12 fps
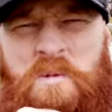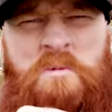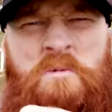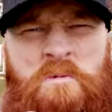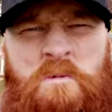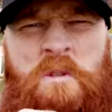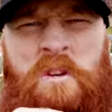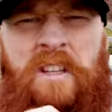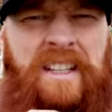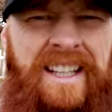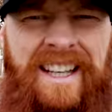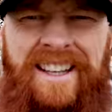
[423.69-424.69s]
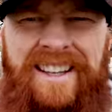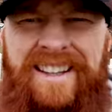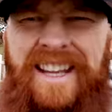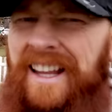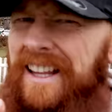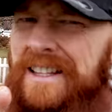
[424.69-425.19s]
Ooh,
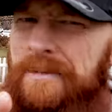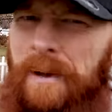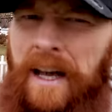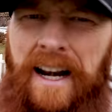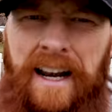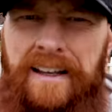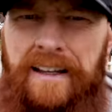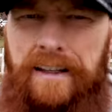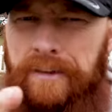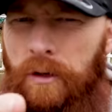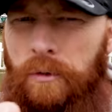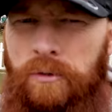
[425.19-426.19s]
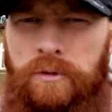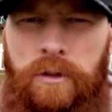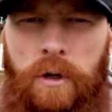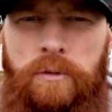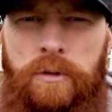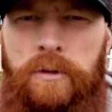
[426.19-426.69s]
yeah, that's a bad idea.
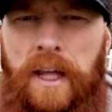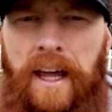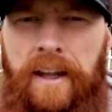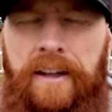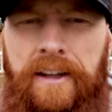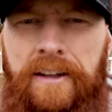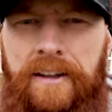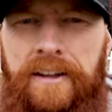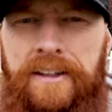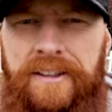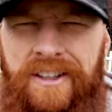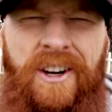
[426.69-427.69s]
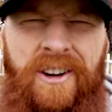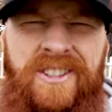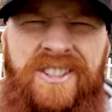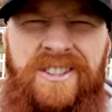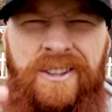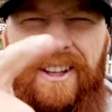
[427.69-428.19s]
Don't do that. You know,
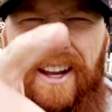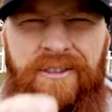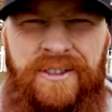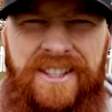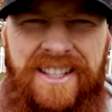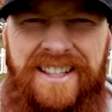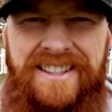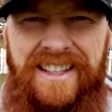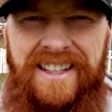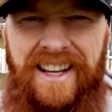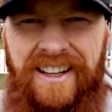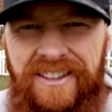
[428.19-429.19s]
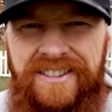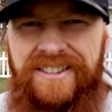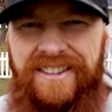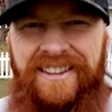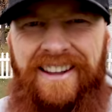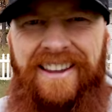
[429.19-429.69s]
just do that for skits and
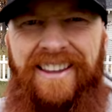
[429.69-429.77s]
giggles.